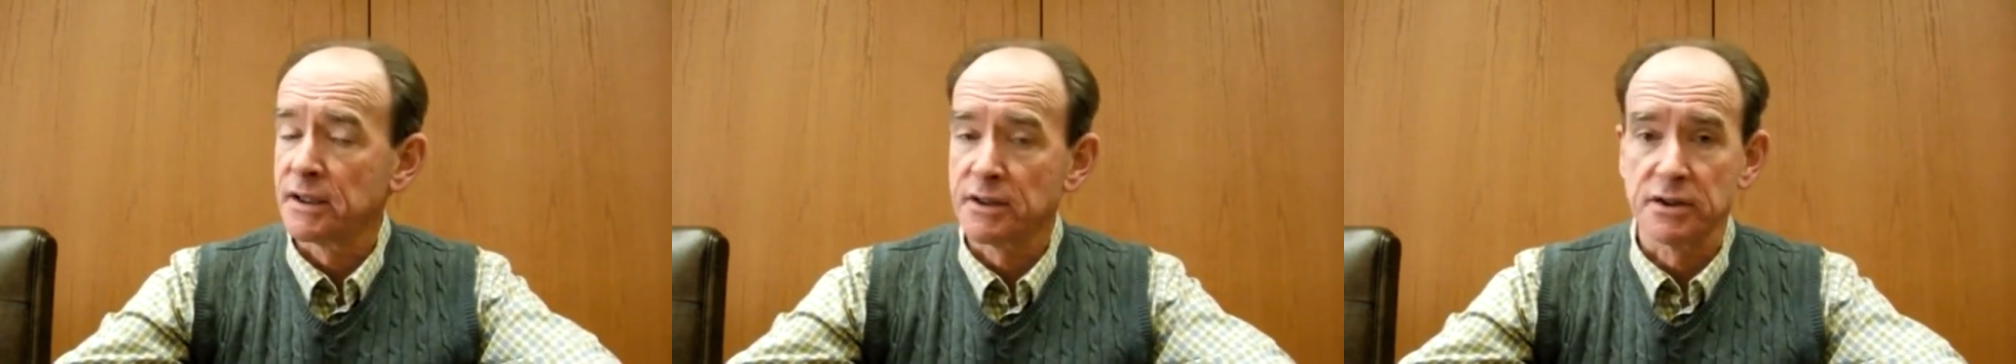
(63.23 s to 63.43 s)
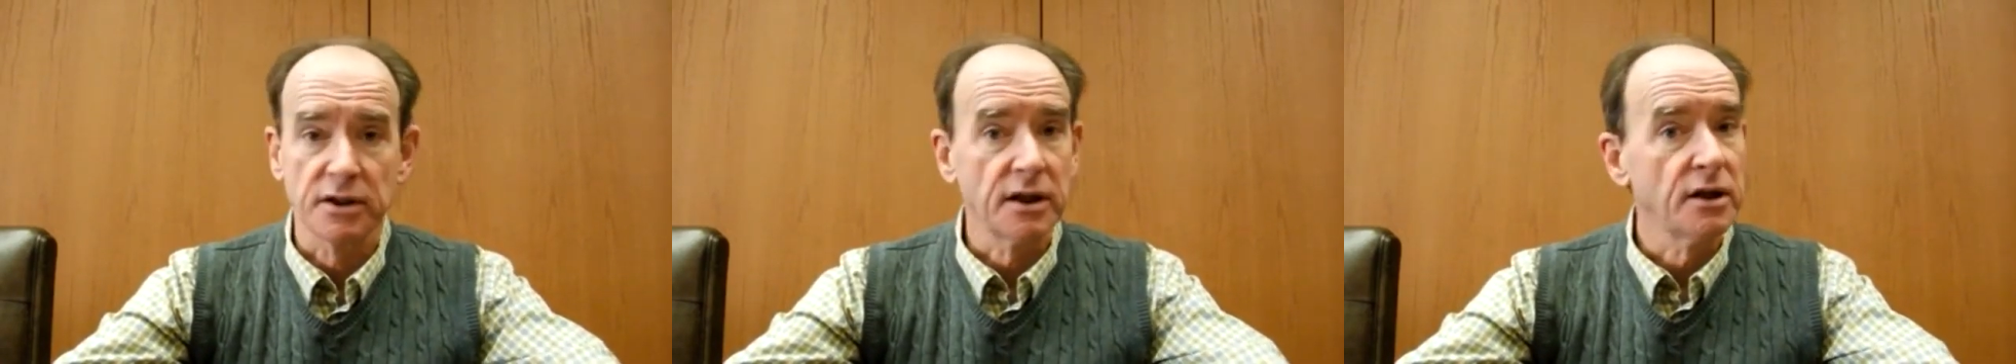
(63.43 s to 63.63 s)

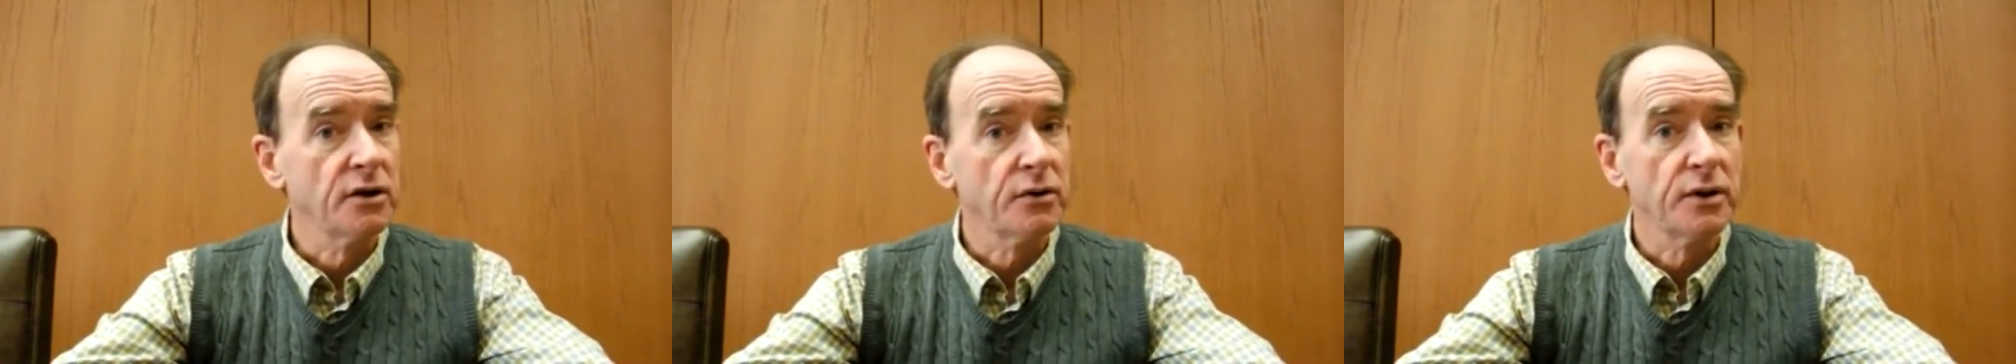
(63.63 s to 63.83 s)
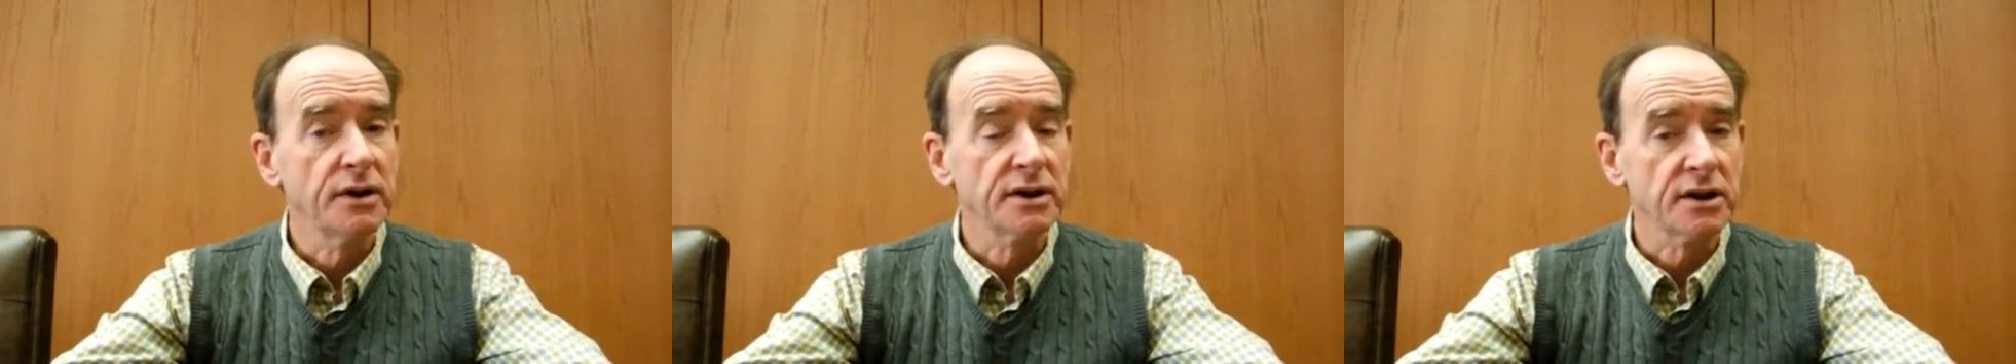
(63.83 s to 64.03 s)
It
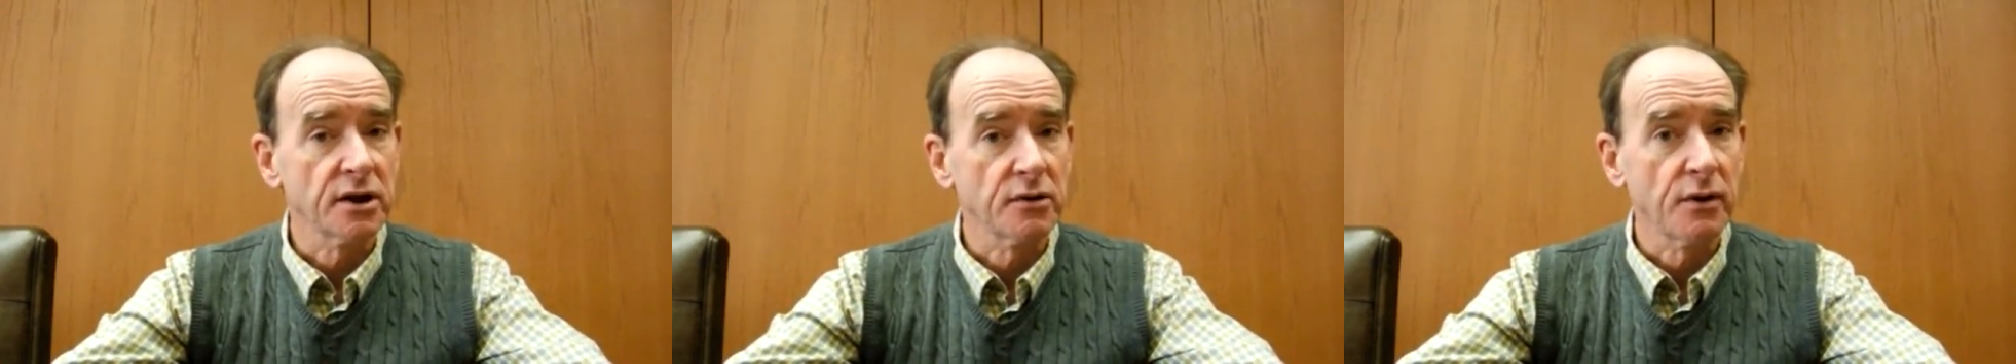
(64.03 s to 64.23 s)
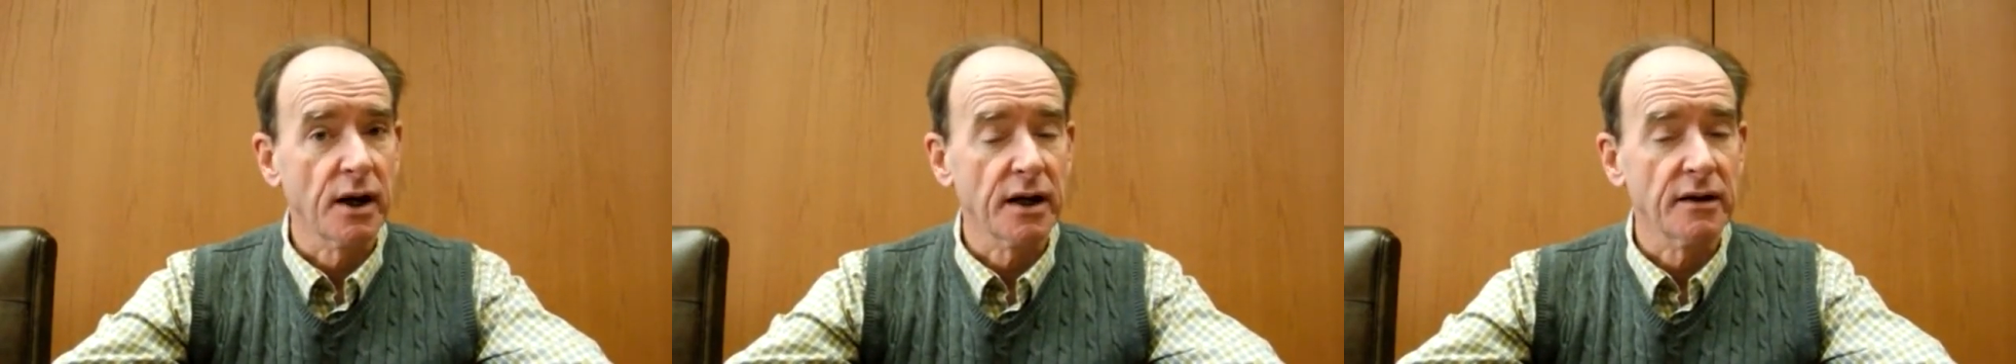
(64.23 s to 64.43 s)
doesn't
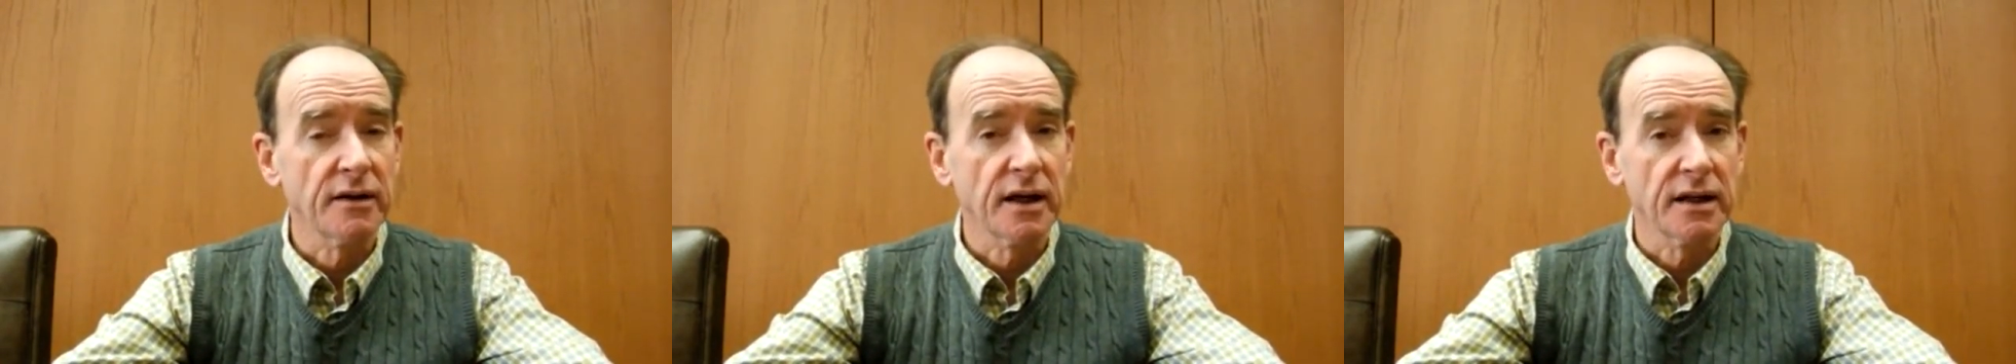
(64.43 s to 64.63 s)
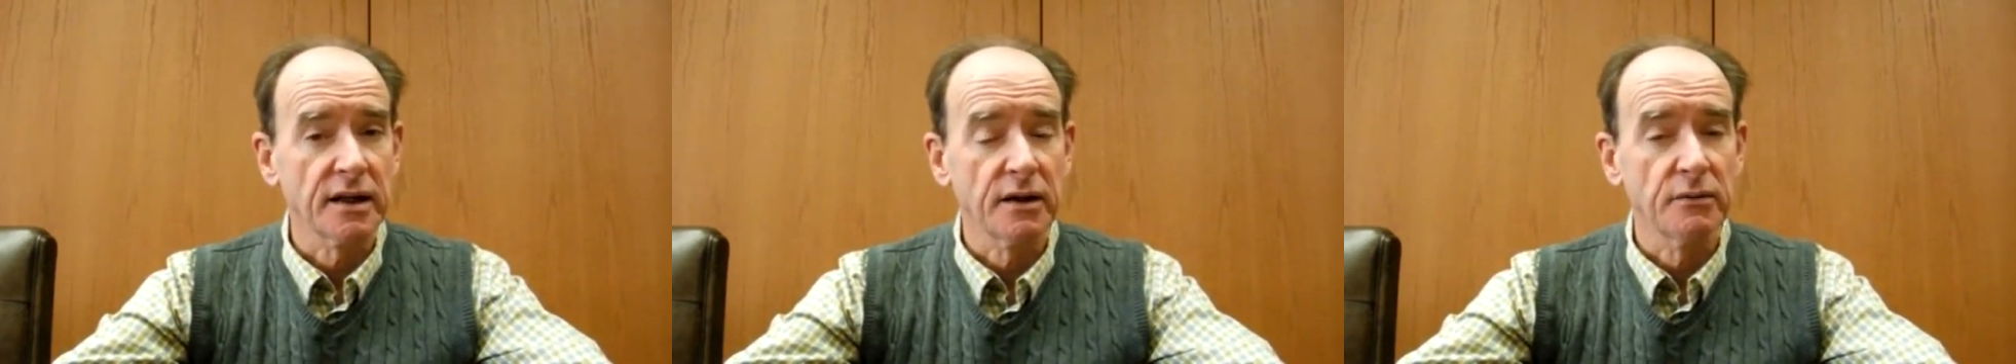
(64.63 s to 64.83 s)
increase the
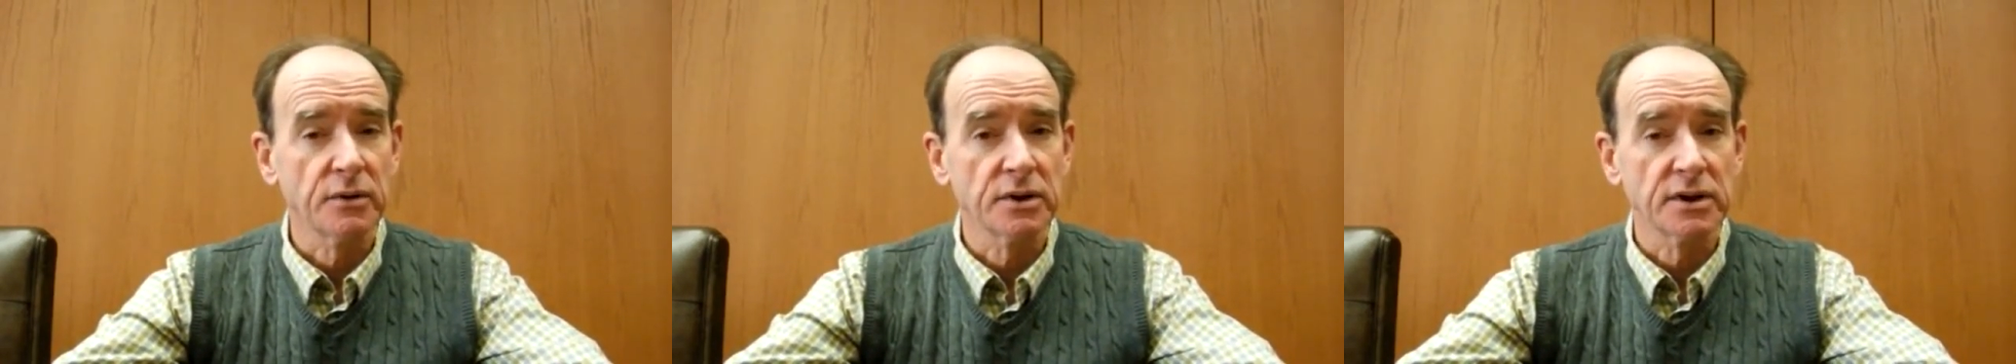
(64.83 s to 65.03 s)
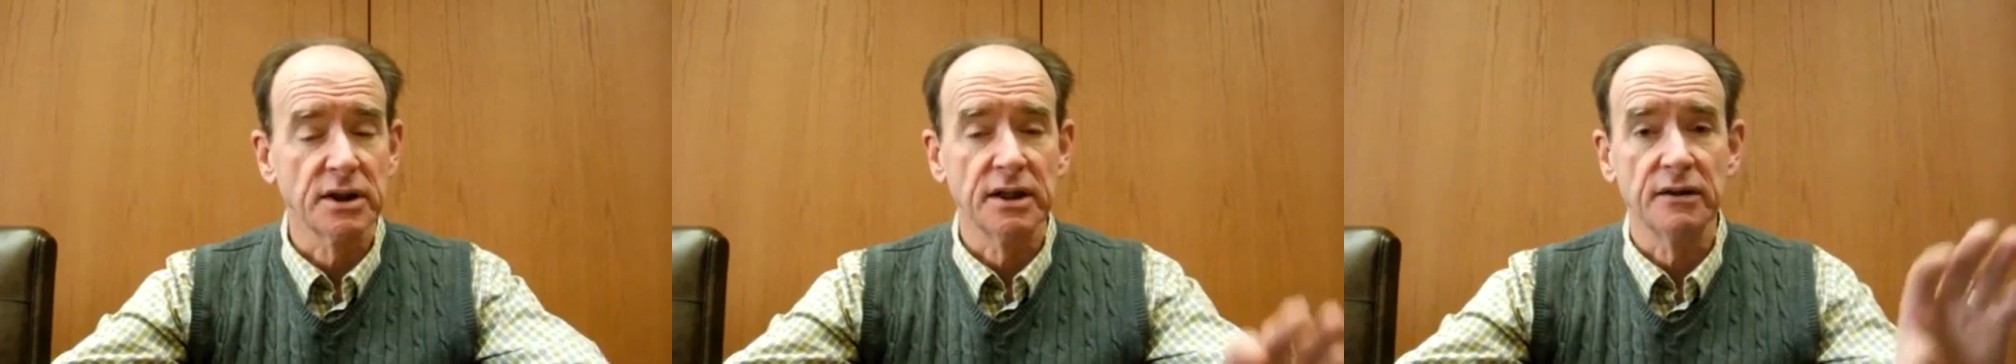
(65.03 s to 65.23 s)
credit that
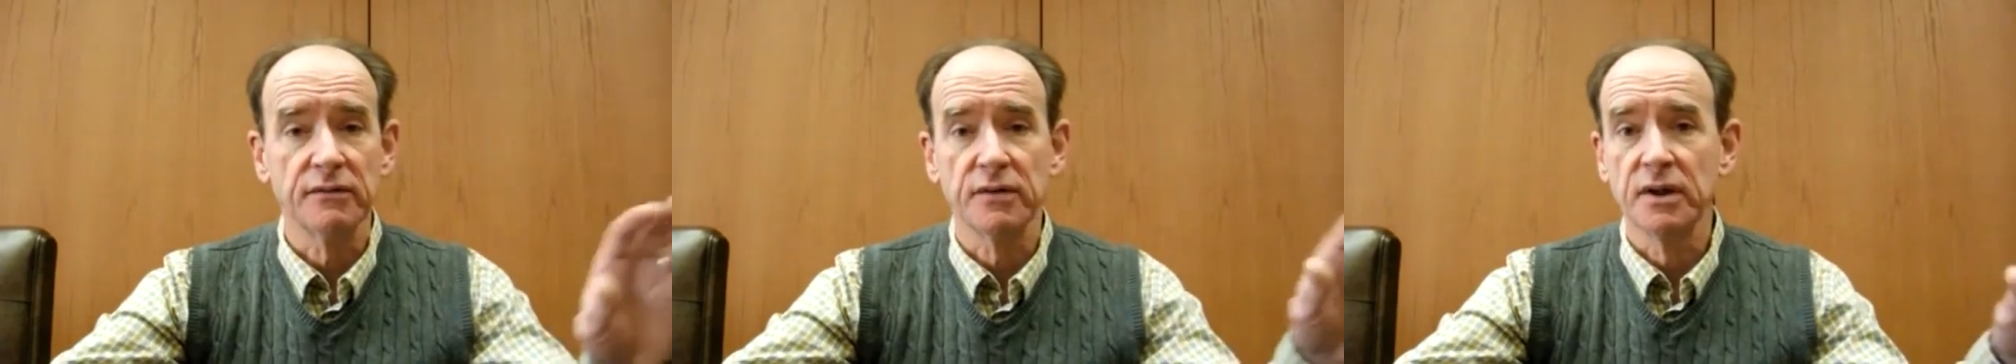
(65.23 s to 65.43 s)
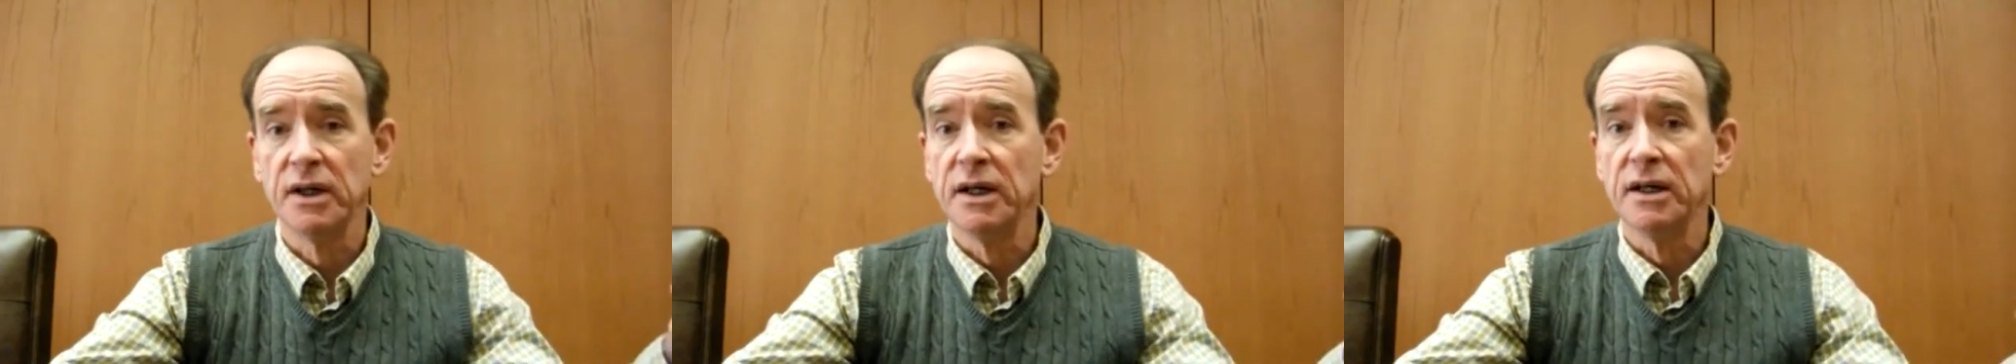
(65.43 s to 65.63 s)
they
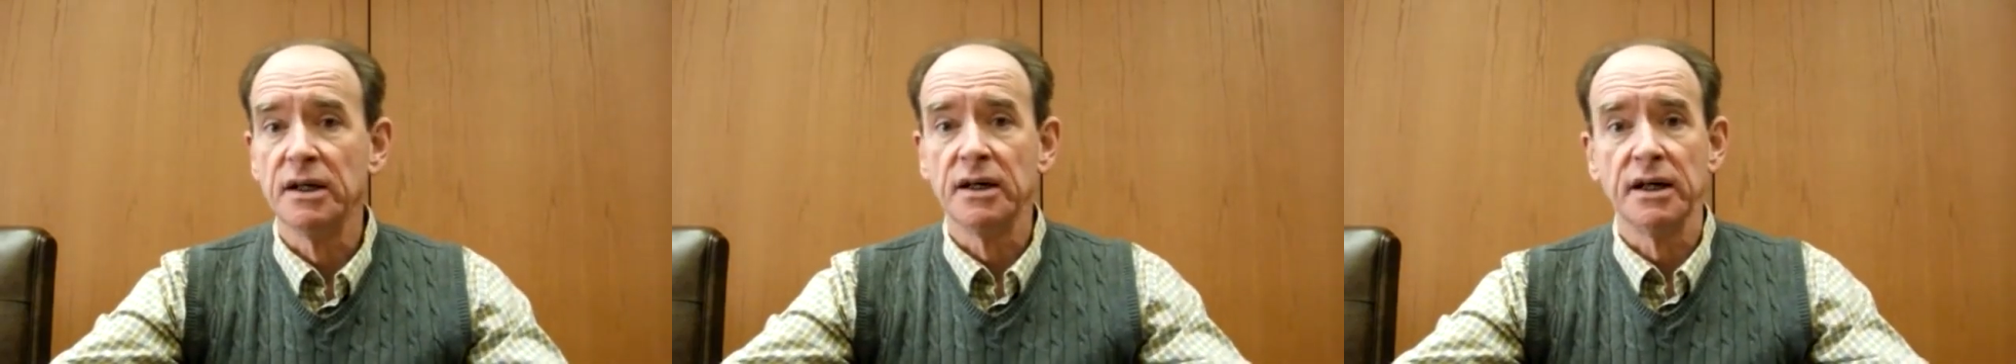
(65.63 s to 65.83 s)
receive.